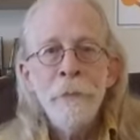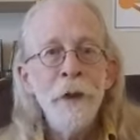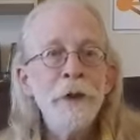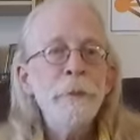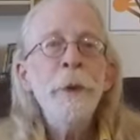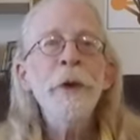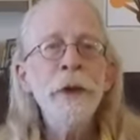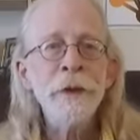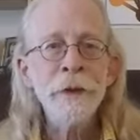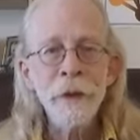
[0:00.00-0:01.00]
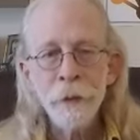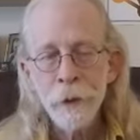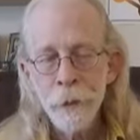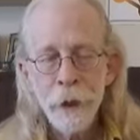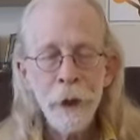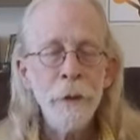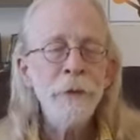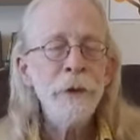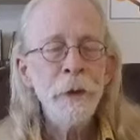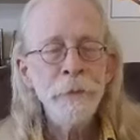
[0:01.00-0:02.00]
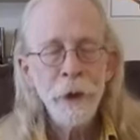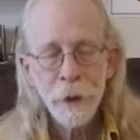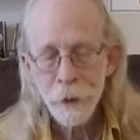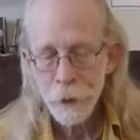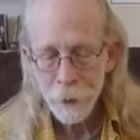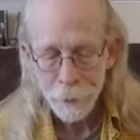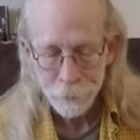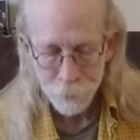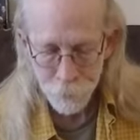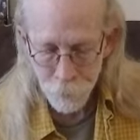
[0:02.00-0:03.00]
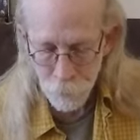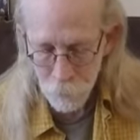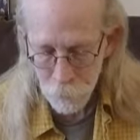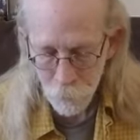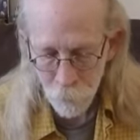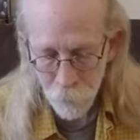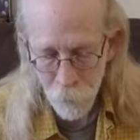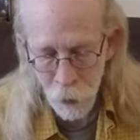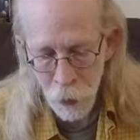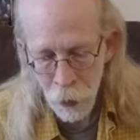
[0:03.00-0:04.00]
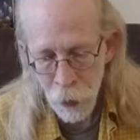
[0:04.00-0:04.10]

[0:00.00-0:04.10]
experienced it or become subject to it.